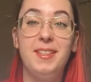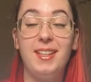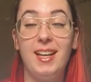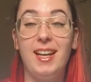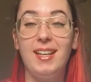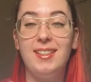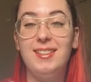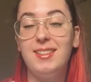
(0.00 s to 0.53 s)
a
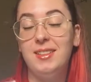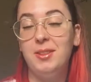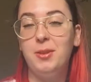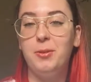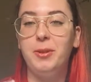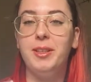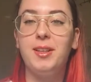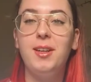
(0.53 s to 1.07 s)
class at
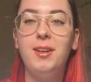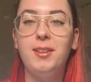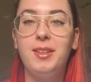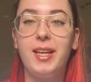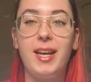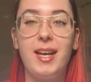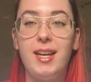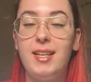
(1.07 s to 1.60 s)
3
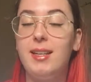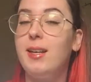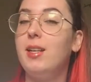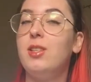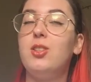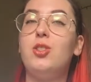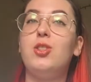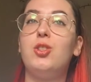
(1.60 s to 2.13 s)
o'clock and
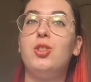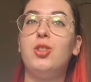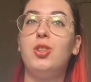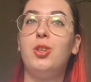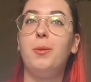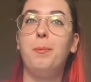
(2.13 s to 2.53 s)
it's